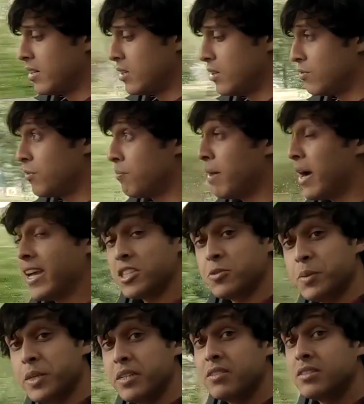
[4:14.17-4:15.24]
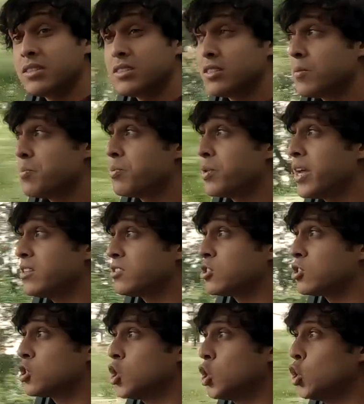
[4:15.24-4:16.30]
from my experience, the brakes
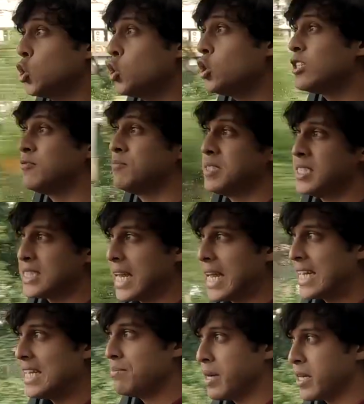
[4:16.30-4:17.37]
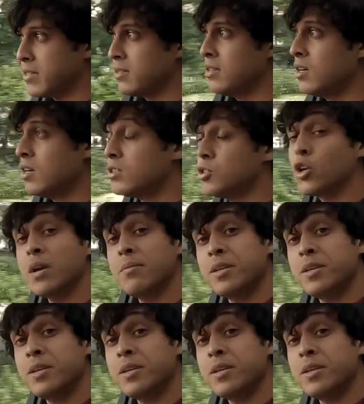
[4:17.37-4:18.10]
could have been slightly better. Don't get me